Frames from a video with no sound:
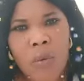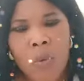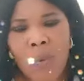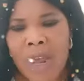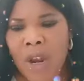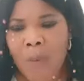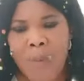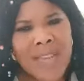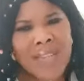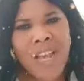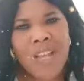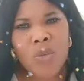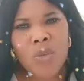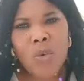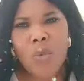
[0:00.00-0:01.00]
We're not
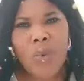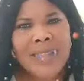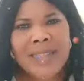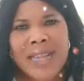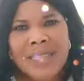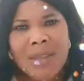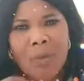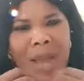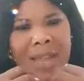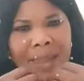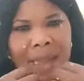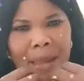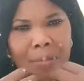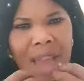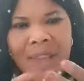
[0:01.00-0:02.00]
magic school. We're setting we
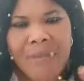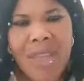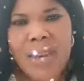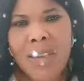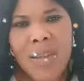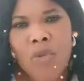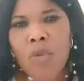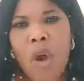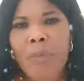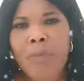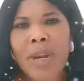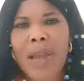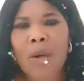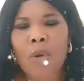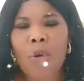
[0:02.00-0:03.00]
take Ben any, you know,
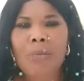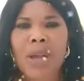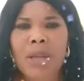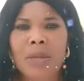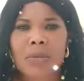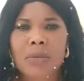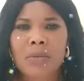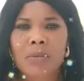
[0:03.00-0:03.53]
bring and come out.